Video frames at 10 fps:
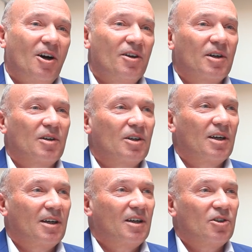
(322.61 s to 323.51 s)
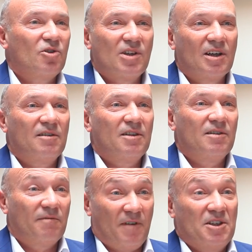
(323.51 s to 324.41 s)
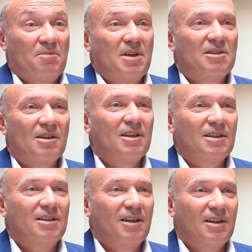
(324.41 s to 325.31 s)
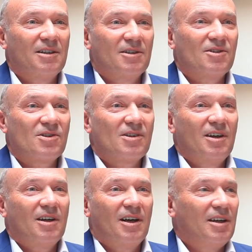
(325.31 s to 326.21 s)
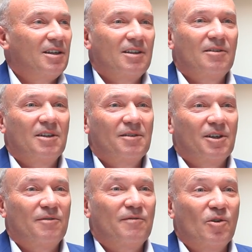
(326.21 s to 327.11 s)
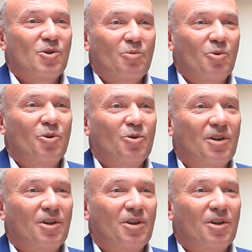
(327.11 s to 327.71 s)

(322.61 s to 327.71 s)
I think uh, New Zealand fundamentally is a you know, first world